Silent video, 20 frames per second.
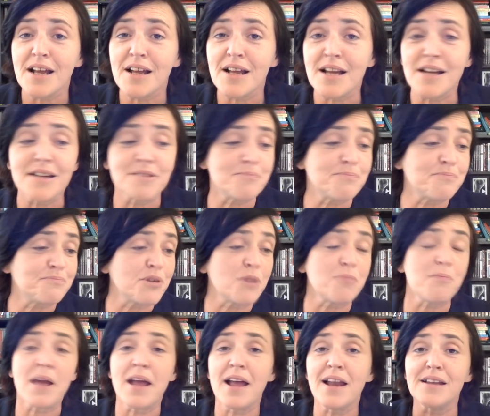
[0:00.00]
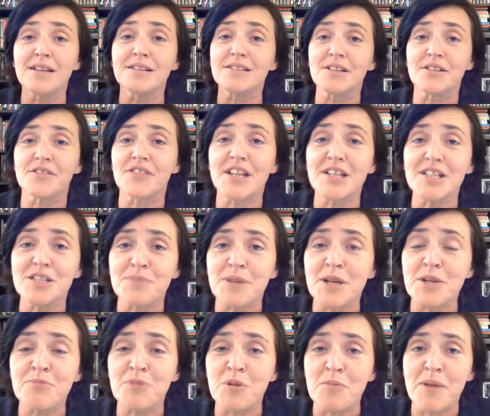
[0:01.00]
propeller, things
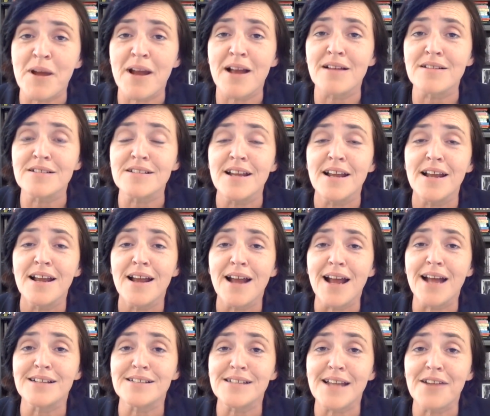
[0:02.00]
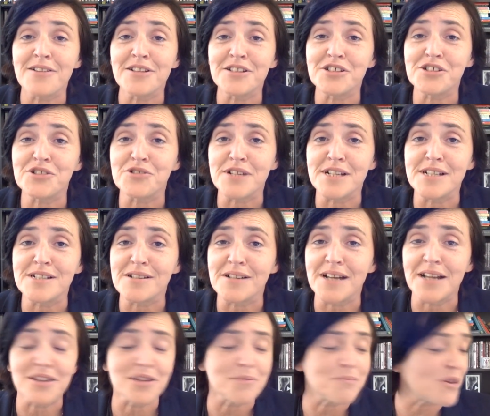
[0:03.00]
being propelled at Downing Street
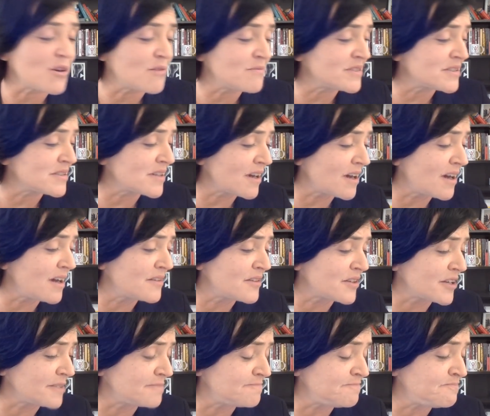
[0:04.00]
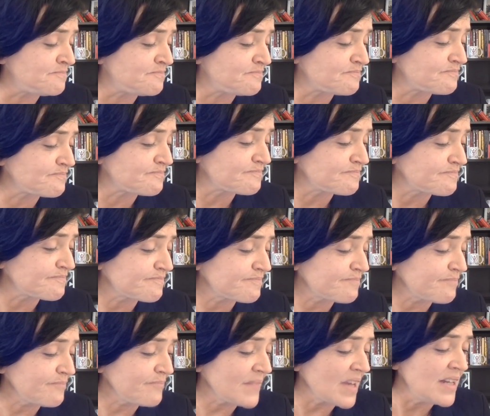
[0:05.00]
at the moment either.
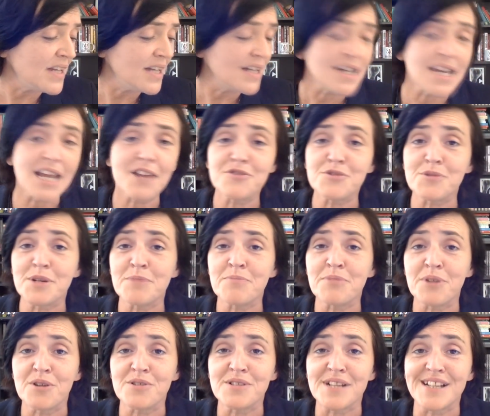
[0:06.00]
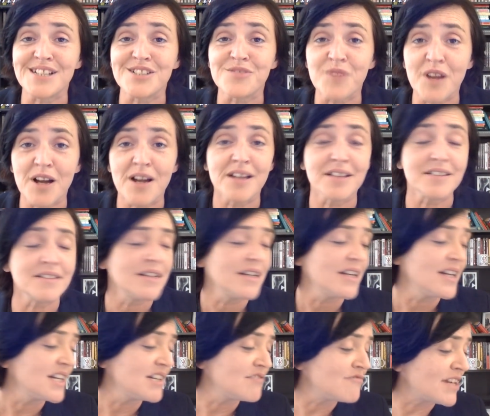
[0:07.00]
Left-wing protests, fine.
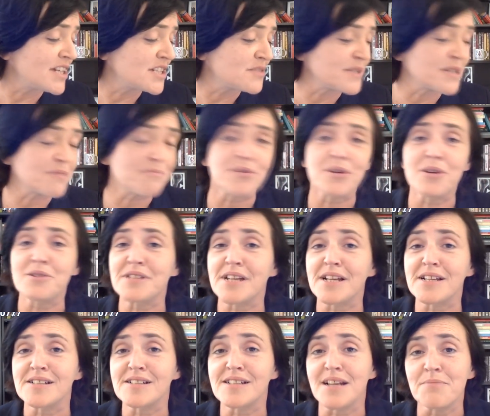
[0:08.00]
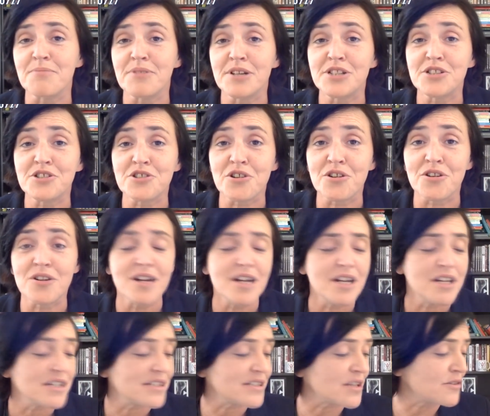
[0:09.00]
Right-wing protests, I'm pretty sure
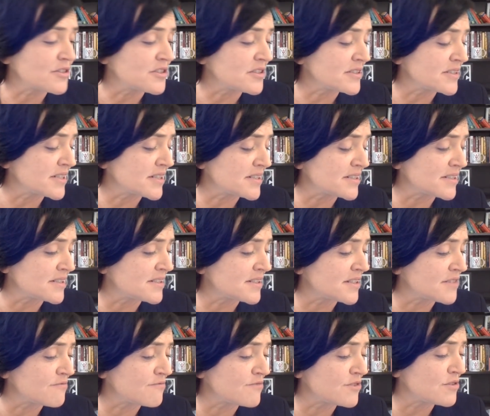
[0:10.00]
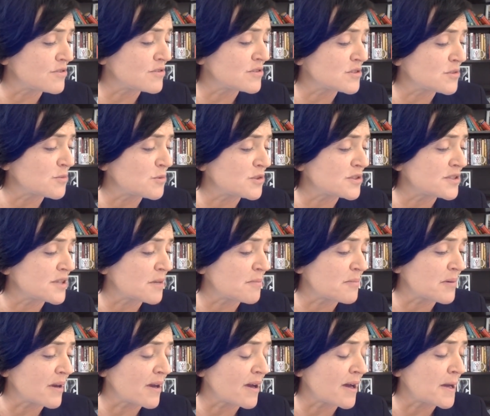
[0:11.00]
social distancing rules would
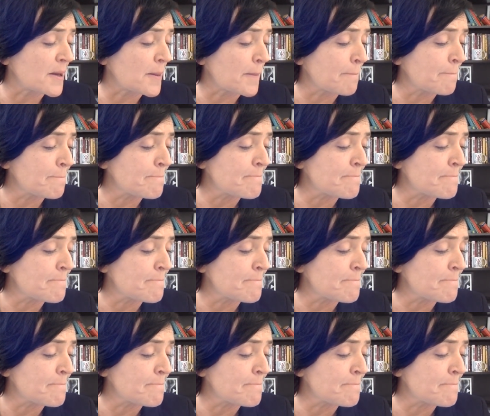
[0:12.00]
apply.